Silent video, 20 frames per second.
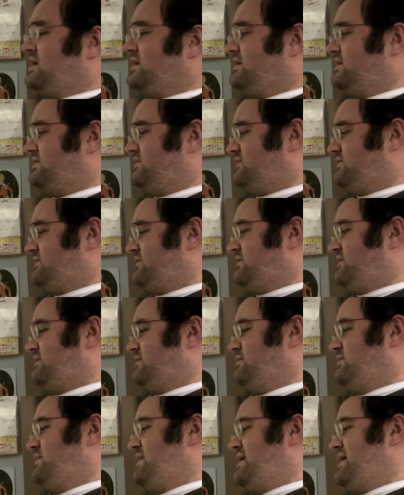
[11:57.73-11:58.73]
because
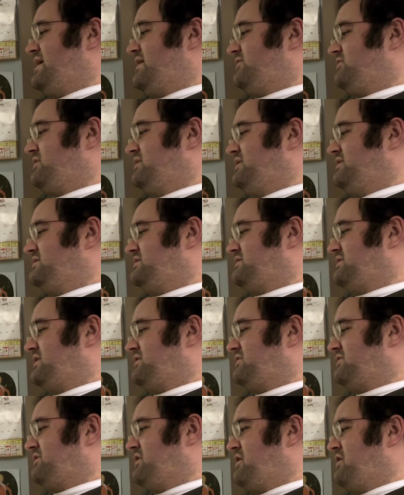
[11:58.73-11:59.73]
my night's really just
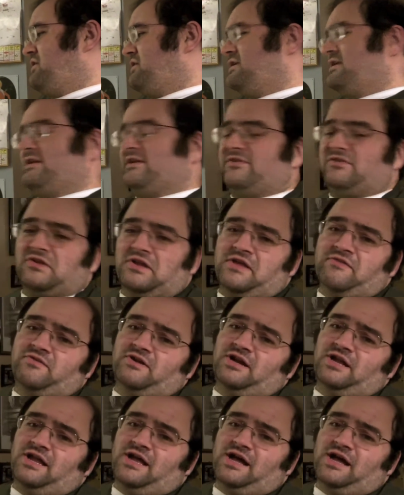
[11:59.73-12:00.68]
getting started and it's 11